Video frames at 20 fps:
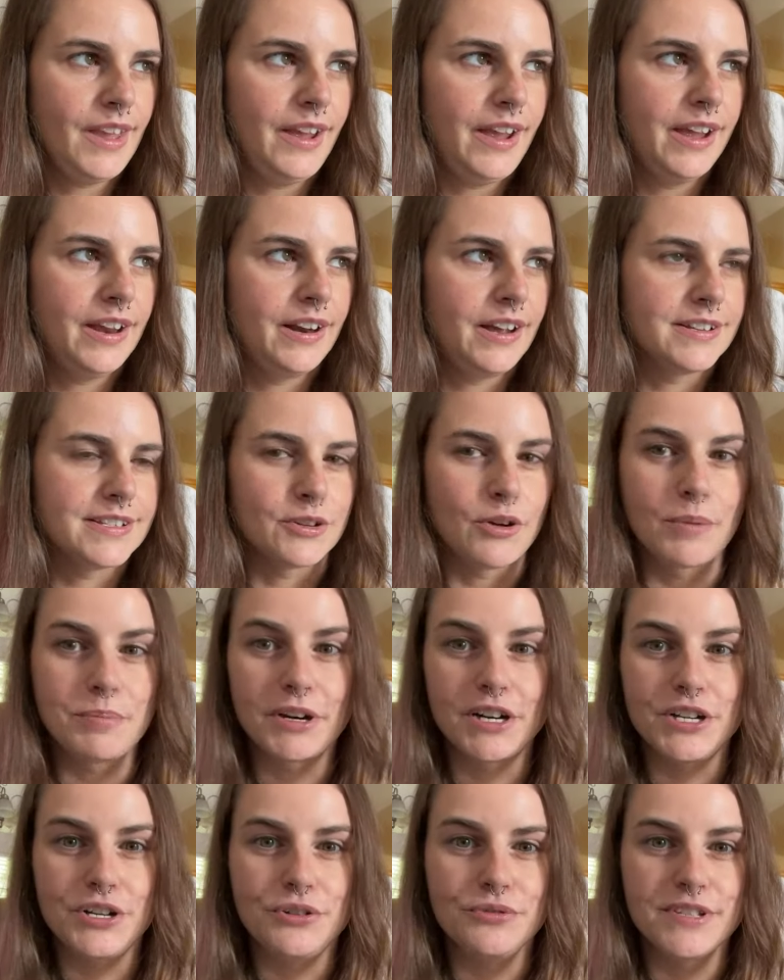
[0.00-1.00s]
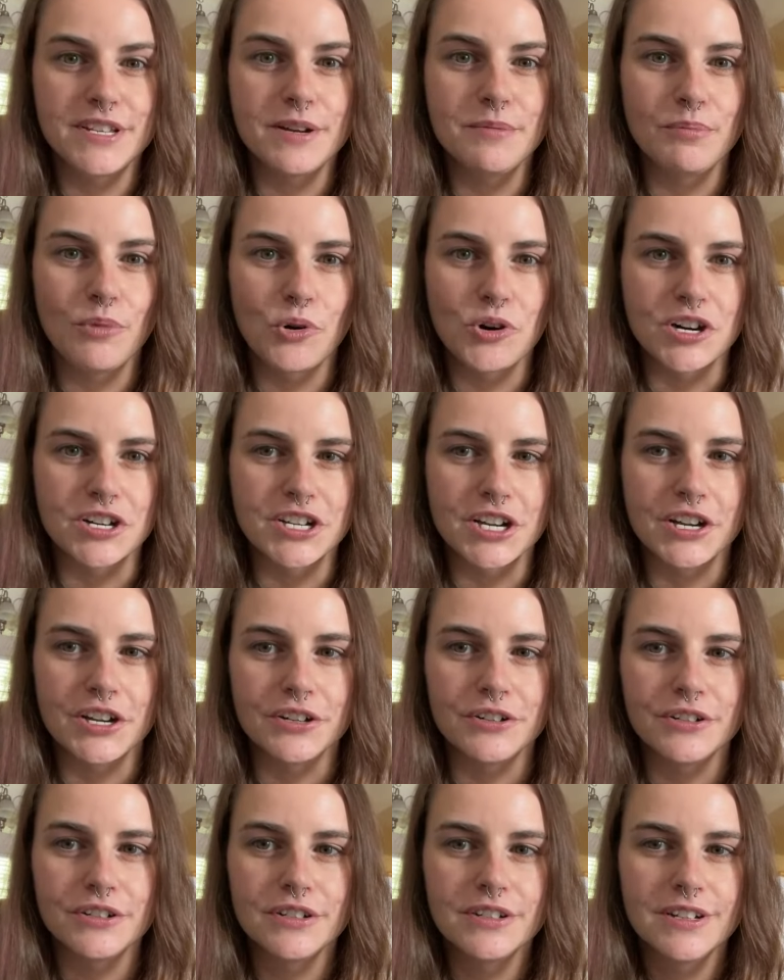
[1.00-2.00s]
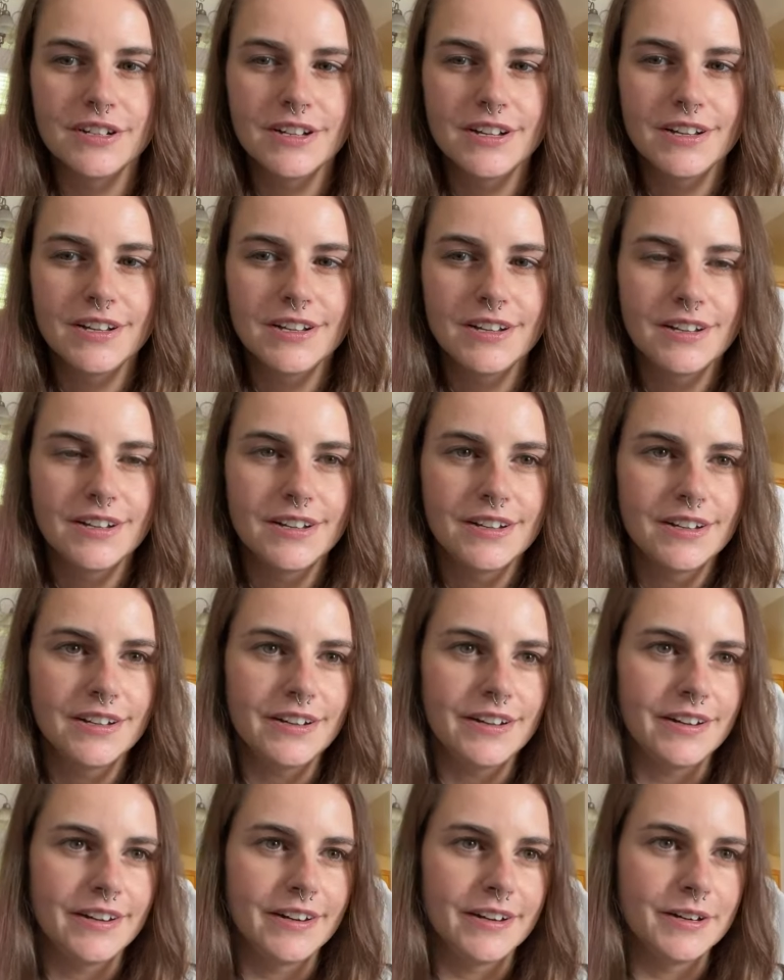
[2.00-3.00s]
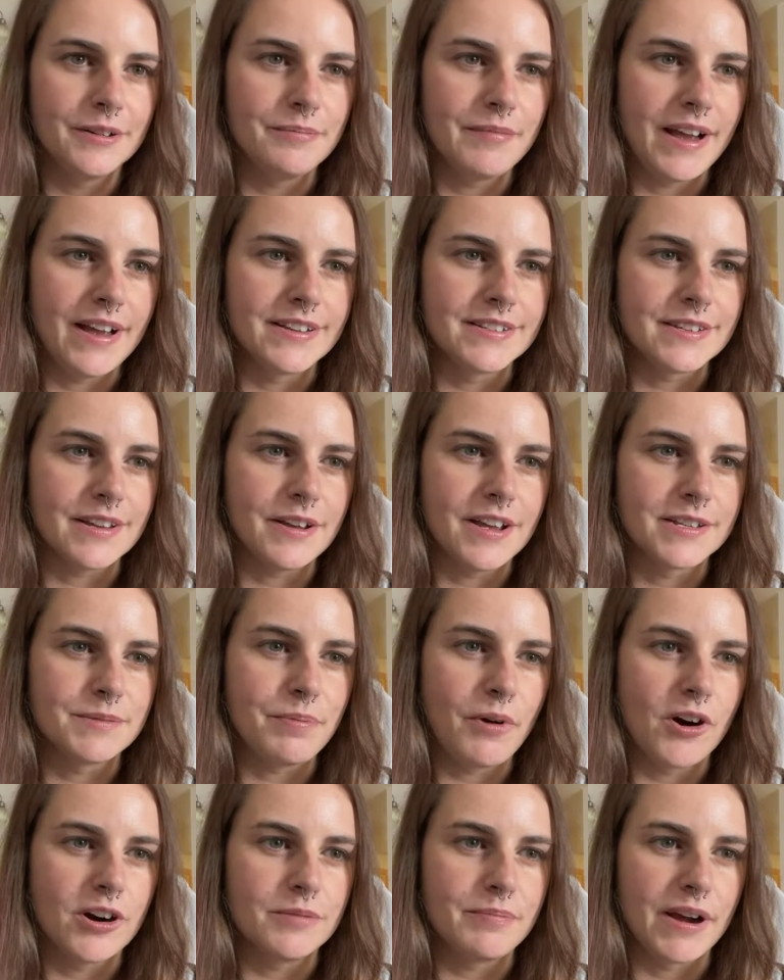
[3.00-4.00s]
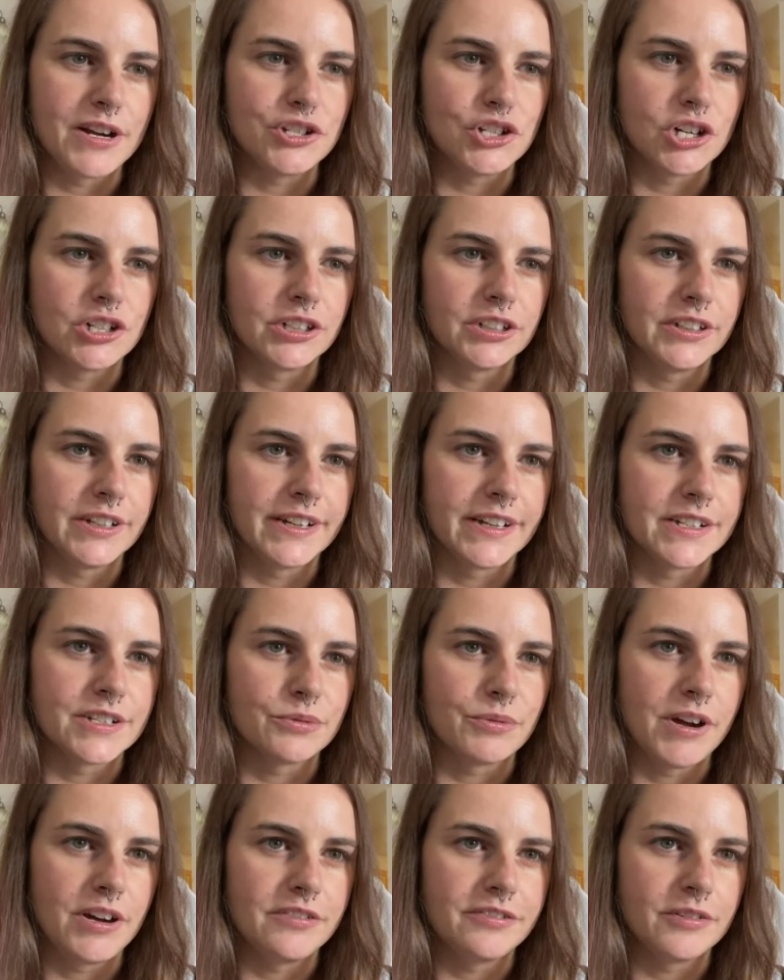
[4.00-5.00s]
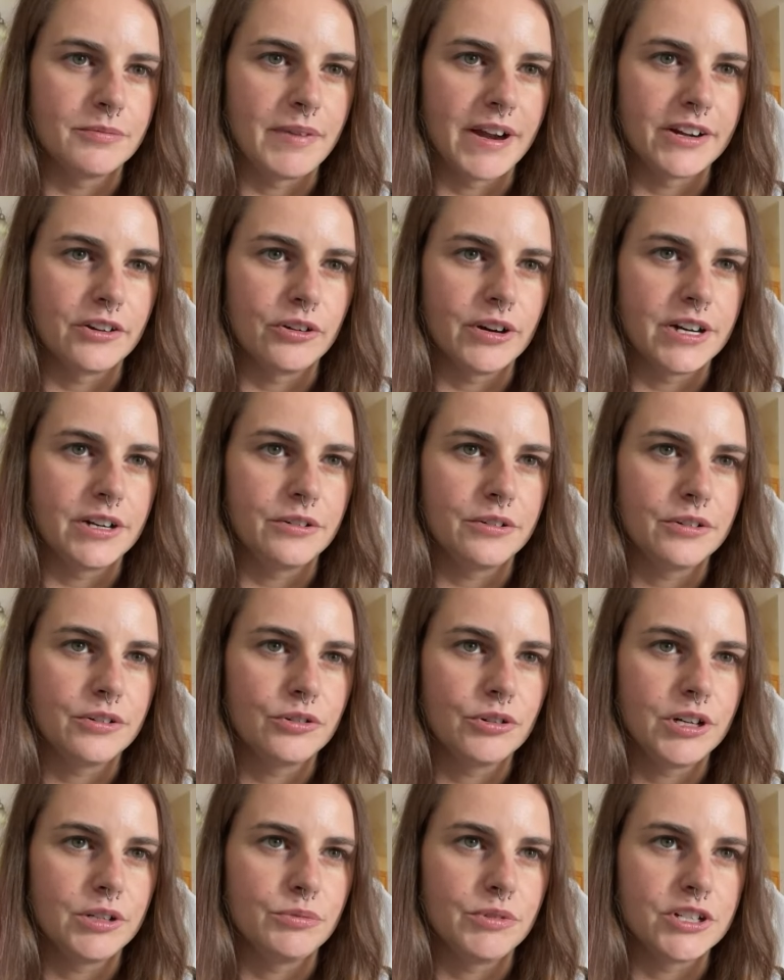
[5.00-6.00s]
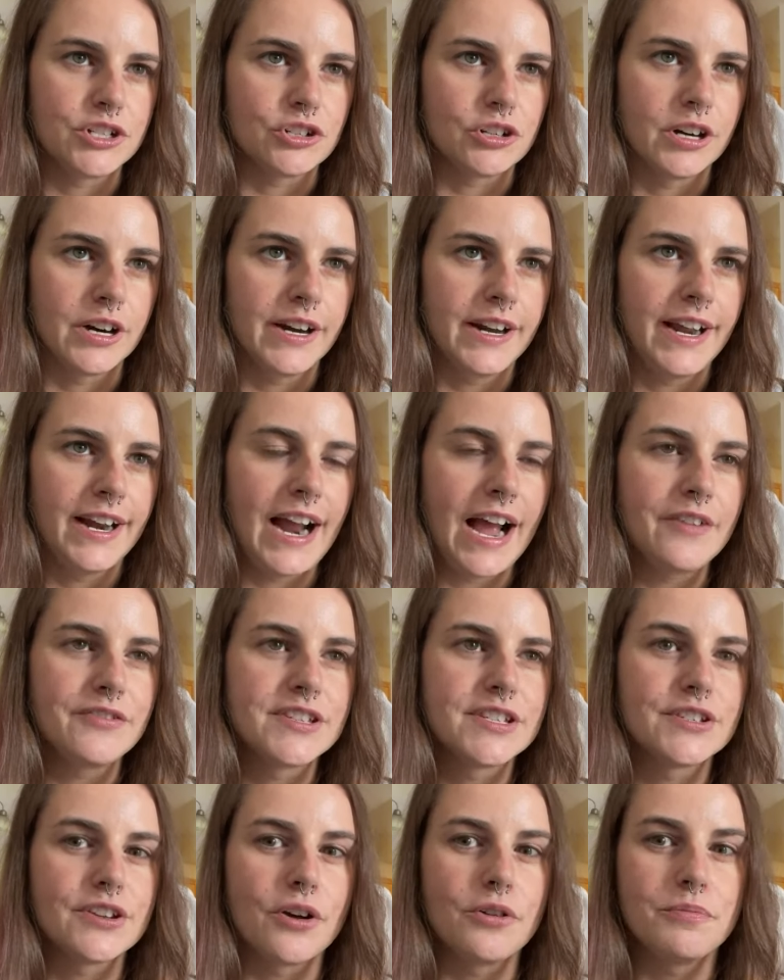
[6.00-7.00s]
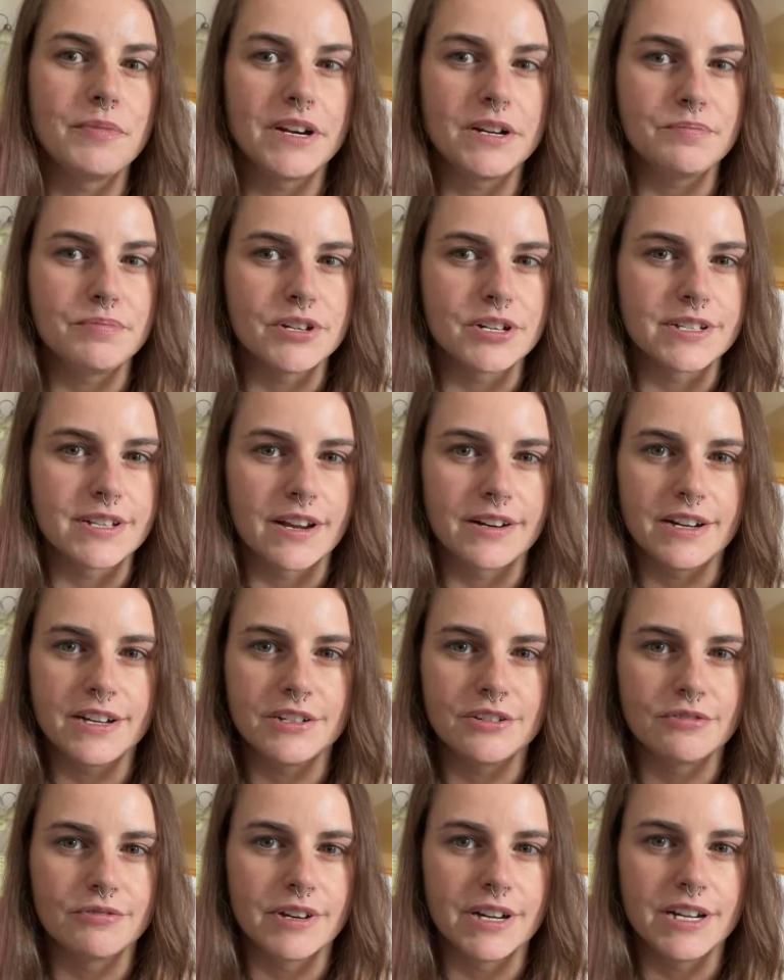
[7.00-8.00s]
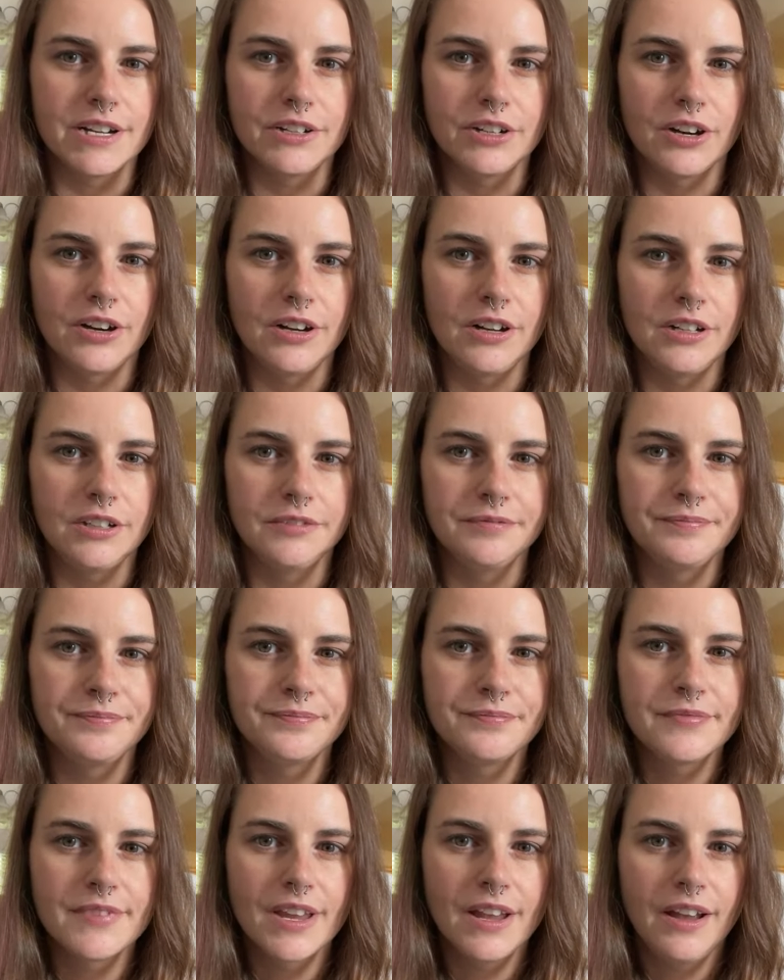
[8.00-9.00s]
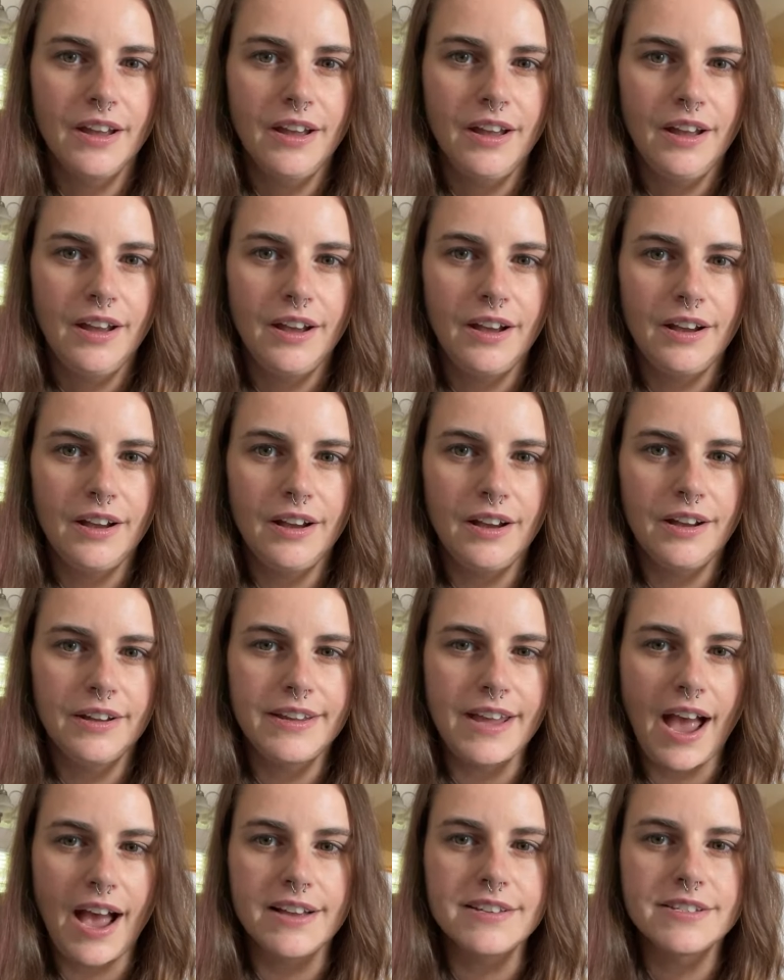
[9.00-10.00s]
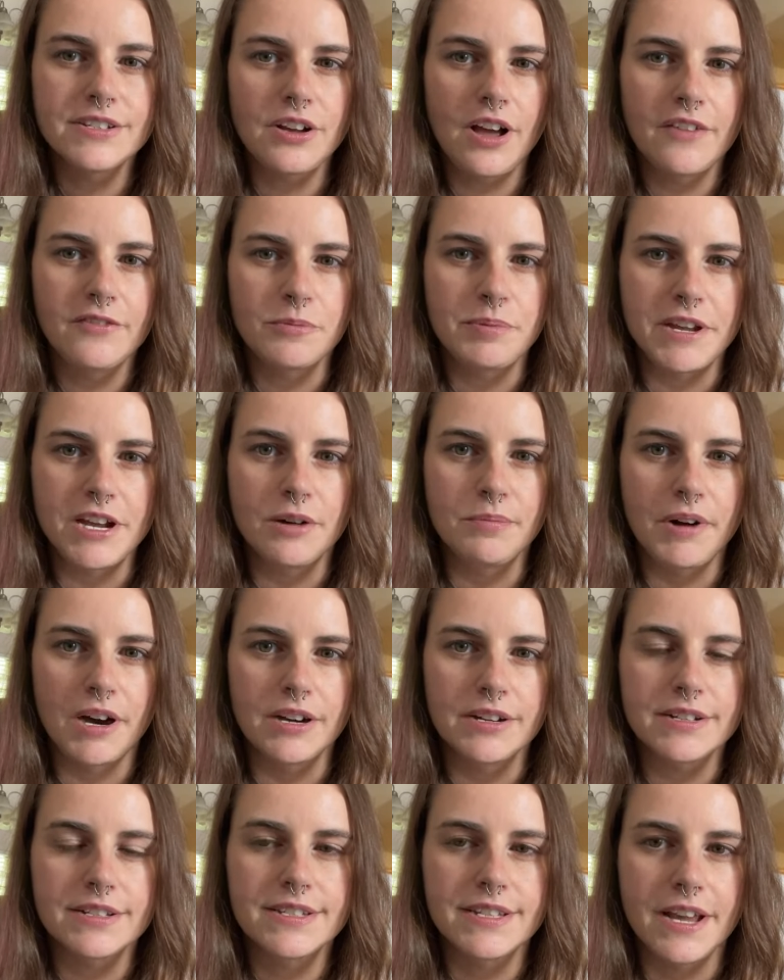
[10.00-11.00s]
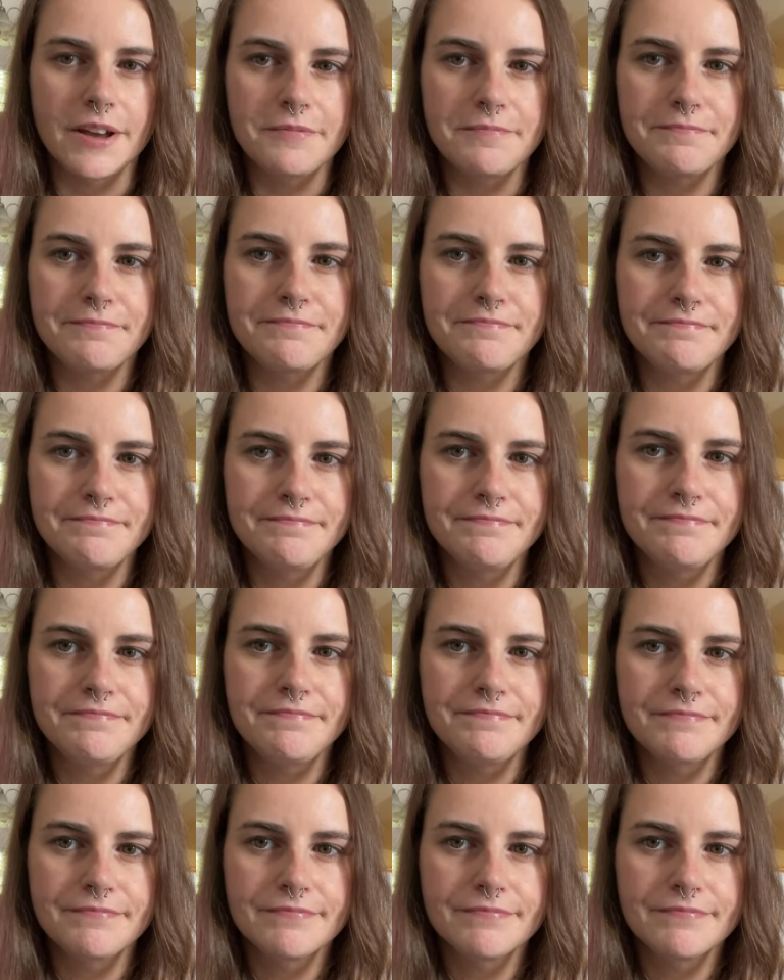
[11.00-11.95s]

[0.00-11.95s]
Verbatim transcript: And so I'm going to use it more too. Um, as as part of my journaling as well for my green green witchery. And I have so many books I need to read, y'all. Uh, yeah, I still have a PO box. Yep. Mm -hmm.